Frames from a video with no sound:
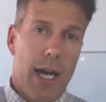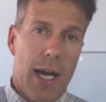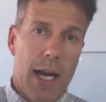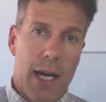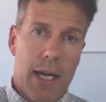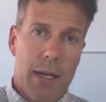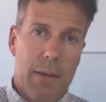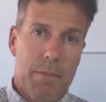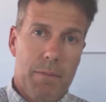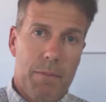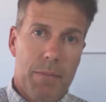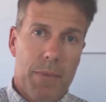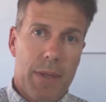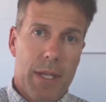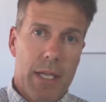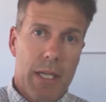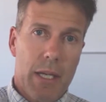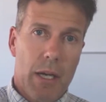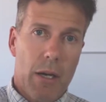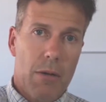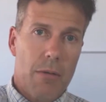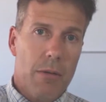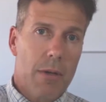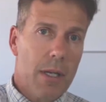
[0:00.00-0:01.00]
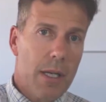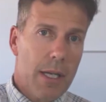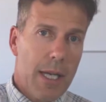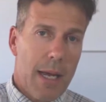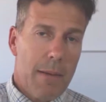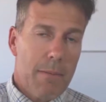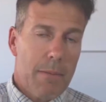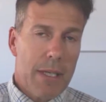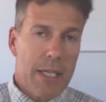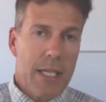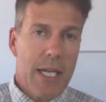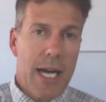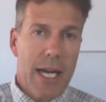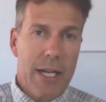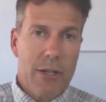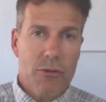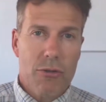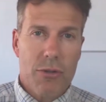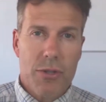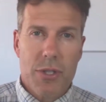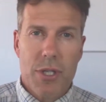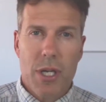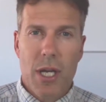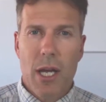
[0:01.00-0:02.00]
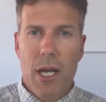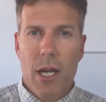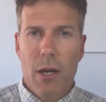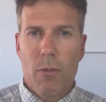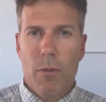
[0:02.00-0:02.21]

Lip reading: can be dangerous.